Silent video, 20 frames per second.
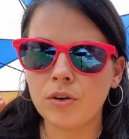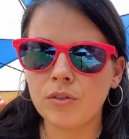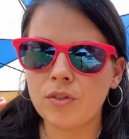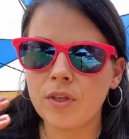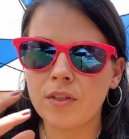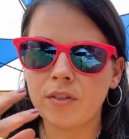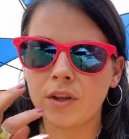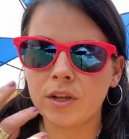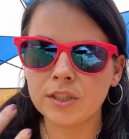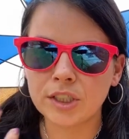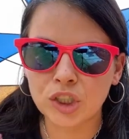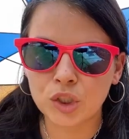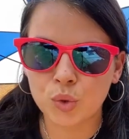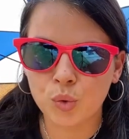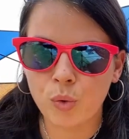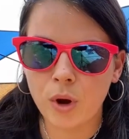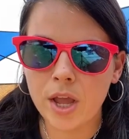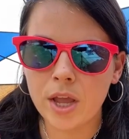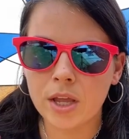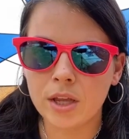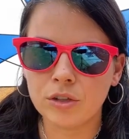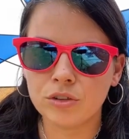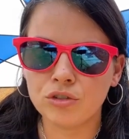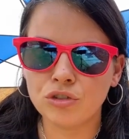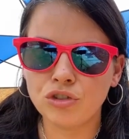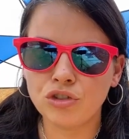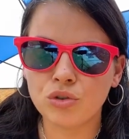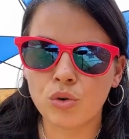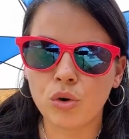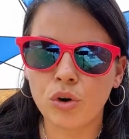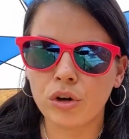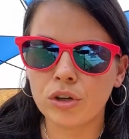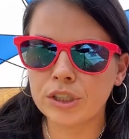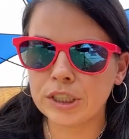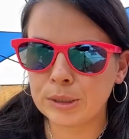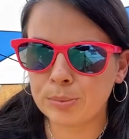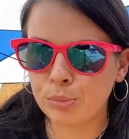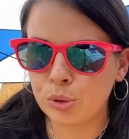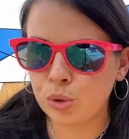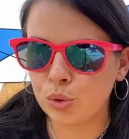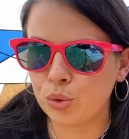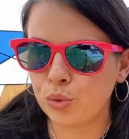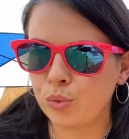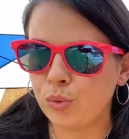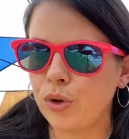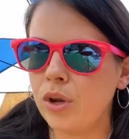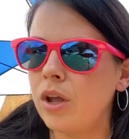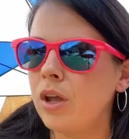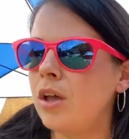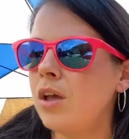than a syringe or a spoon,